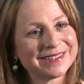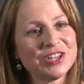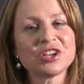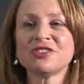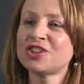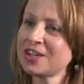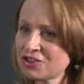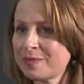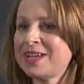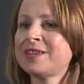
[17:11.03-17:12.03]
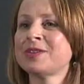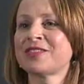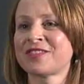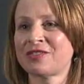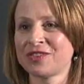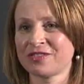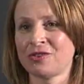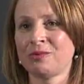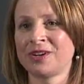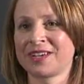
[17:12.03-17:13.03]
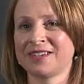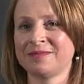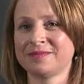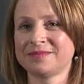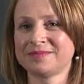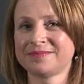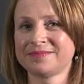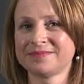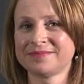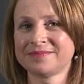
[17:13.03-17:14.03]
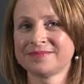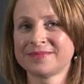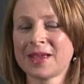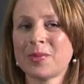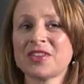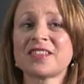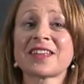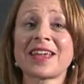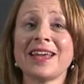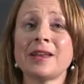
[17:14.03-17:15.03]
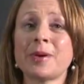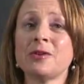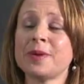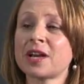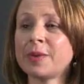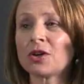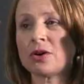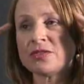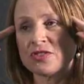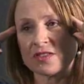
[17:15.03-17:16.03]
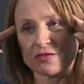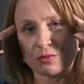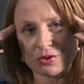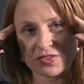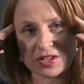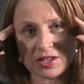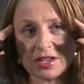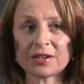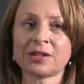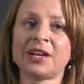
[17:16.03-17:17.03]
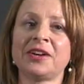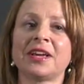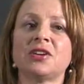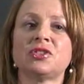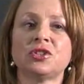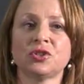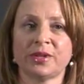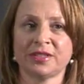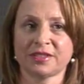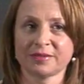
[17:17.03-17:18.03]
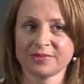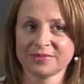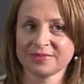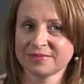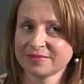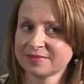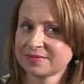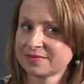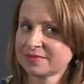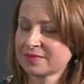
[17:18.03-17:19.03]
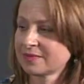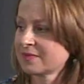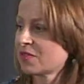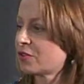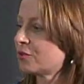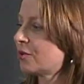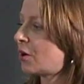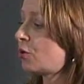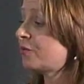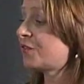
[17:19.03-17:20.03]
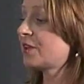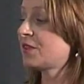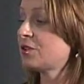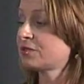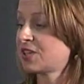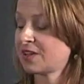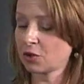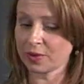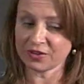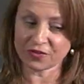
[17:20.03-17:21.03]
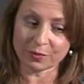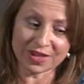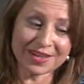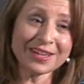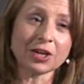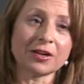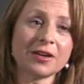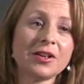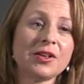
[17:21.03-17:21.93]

you can change your mind about the stuff that's not working. But this is again about becoming conscious of what's in here and learning how to do it. So hopefully that you'll take away from here